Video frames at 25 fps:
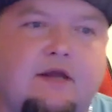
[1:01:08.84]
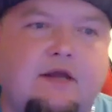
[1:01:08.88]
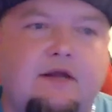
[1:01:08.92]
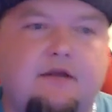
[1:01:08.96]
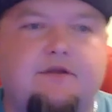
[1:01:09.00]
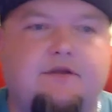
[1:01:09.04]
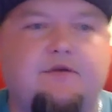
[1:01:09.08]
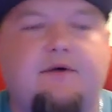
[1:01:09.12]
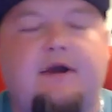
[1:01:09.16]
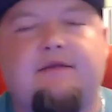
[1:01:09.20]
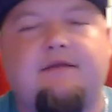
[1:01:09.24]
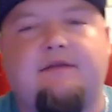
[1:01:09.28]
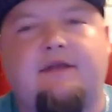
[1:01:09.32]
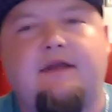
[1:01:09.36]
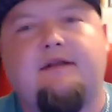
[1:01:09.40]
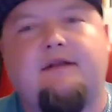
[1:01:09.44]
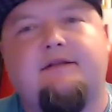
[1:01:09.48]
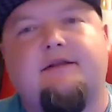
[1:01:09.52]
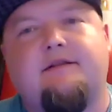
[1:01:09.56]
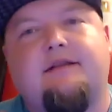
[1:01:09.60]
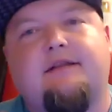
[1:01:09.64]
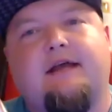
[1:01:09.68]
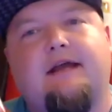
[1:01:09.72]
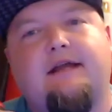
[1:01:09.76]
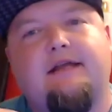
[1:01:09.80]
Do I think
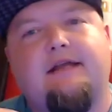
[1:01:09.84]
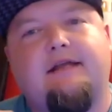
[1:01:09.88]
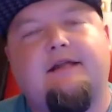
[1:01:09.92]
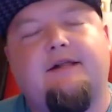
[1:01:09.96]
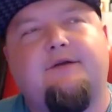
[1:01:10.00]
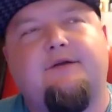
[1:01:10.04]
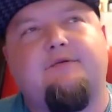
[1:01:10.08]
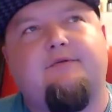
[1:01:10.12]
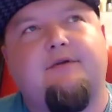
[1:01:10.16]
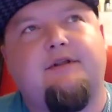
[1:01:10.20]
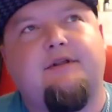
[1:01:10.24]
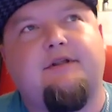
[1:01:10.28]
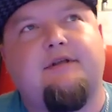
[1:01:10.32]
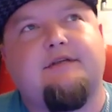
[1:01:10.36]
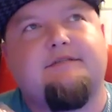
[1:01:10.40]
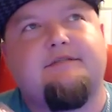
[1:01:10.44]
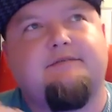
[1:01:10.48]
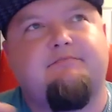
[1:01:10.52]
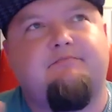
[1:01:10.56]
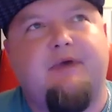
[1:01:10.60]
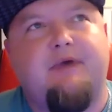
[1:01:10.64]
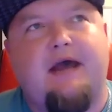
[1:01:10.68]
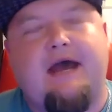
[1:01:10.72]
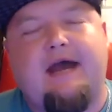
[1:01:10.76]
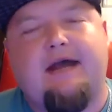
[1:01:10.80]
that that e-liquid is
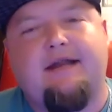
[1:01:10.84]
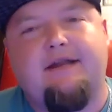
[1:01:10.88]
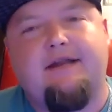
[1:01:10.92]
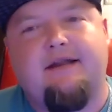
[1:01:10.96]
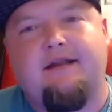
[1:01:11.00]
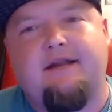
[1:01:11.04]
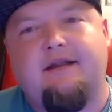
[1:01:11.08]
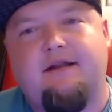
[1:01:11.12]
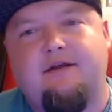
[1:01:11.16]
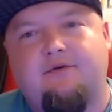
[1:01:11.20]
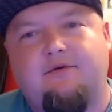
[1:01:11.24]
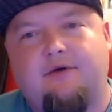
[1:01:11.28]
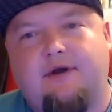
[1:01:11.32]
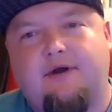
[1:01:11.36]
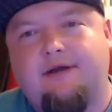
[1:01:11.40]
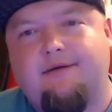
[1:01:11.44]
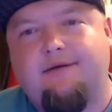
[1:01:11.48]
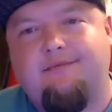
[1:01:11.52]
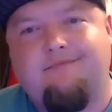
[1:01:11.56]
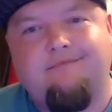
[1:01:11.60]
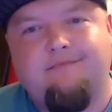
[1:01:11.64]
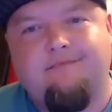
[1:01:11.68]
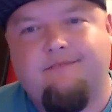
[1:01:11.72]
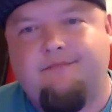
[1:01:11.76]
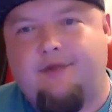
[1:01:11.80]
bad in any way?
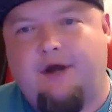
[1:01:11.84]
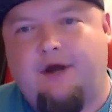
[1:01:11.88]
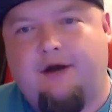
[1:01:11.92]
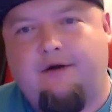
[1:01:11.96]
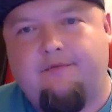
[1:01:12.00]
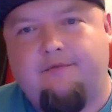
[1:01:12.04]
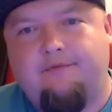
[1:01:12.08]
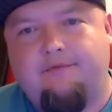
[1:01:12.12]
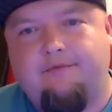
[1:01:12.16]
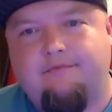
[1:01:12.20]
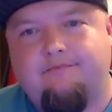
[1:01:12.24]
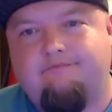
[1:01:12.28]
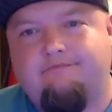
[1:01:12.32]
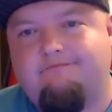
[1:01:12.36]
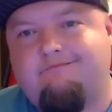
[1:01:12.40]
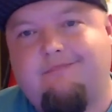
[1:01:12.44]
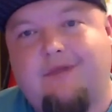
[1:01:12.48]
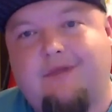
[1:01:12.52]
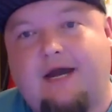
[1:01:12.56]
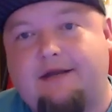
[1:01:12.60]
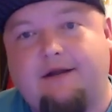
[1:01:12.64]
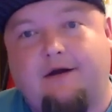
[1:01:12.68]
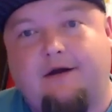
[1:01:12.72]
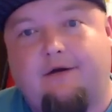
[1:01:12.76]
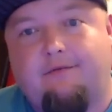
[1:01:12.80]
No,
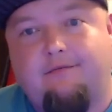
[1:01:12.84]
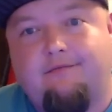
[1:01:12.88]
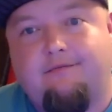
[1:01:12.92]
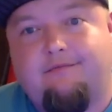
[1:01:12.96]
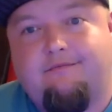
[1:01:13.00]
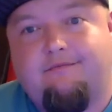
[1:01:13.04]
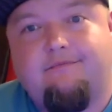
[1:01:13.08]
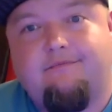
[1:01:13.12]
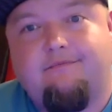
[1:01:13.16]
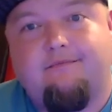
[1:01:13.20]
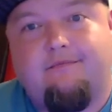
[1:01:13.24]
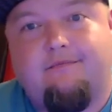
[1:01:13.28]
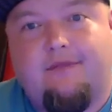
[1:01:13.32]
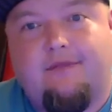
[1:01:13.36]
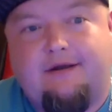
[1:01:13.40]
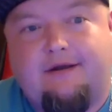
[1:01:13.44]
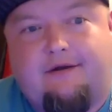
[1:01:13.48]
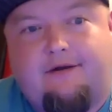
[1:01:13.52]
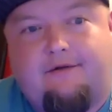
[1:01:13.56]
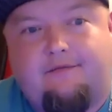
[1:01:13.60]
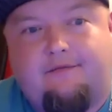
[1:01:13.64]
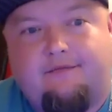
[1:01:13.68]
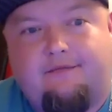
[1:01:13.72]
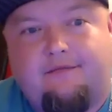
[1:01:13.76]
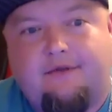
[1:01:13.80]
I don't. I
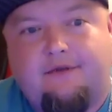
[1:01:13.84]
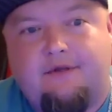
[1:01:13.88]
don't.